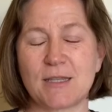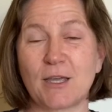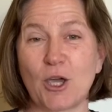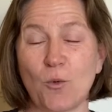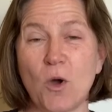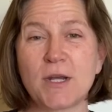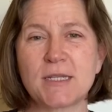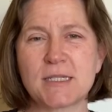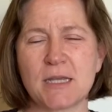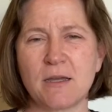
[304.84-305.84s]
that go on
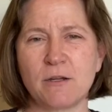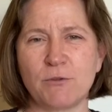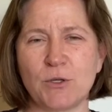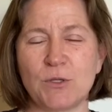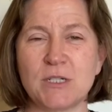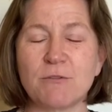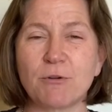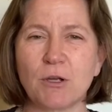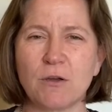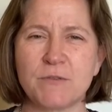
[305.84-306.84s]
inside of you, the
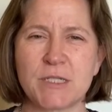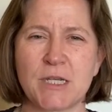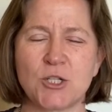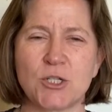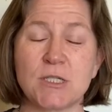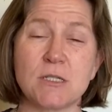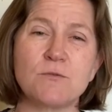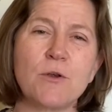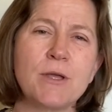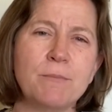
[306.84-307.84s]
different conversations, is
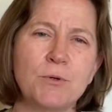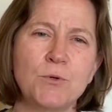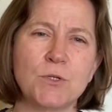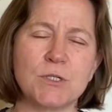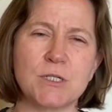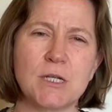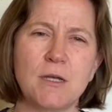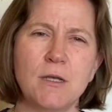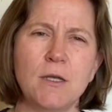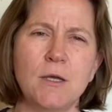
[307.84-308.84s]
very important,
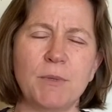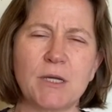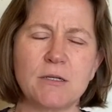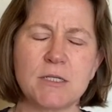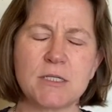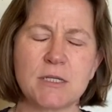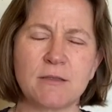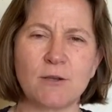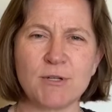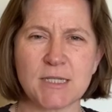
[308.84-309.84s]
because
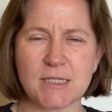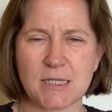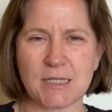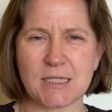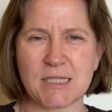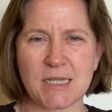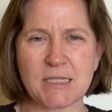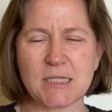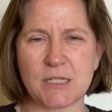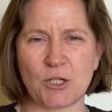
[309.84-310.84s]
there is a sixth
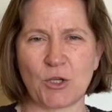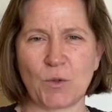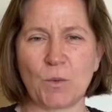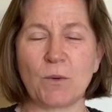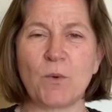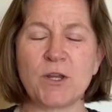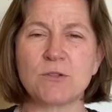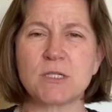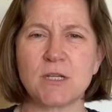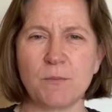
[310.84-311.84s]
sense in you when
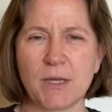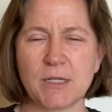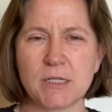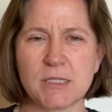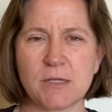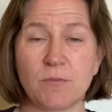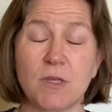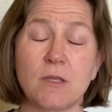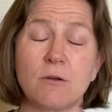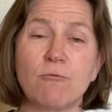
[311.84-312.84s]
you're stepping into
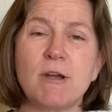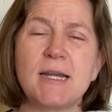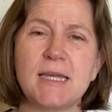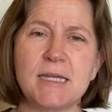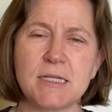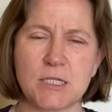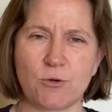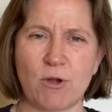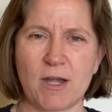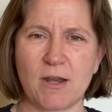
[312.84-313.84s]
something that really is
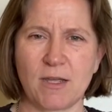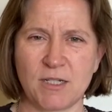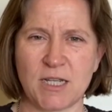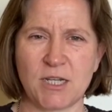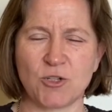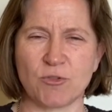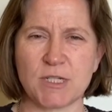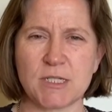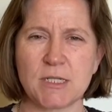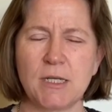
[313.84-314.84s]
threatening and
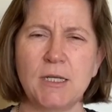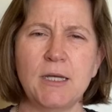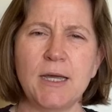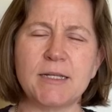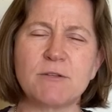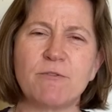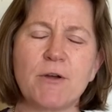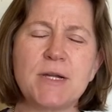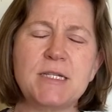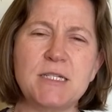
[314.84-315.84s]
dangerous. It's a
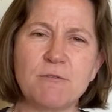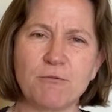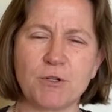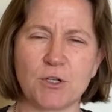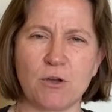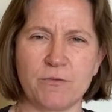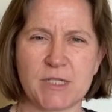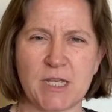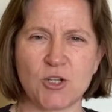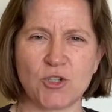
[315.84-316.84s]
very different
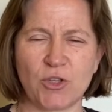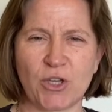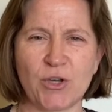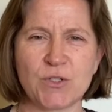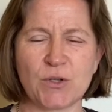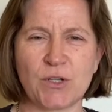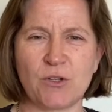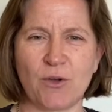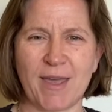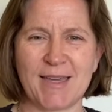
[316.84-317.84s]
conversation that goes on in
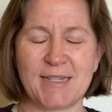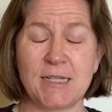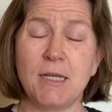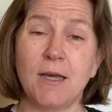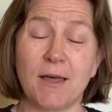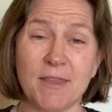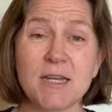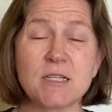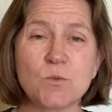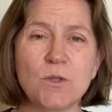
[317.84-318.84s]
your head, and
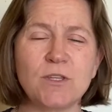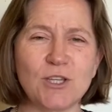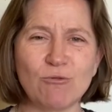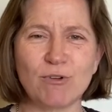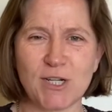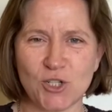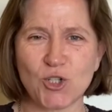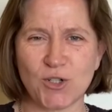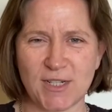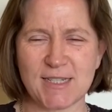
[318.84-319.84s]
that is one that you really
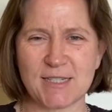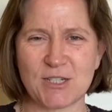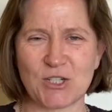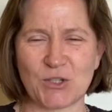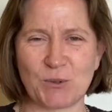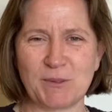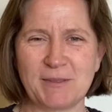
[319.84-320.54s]
should listen to.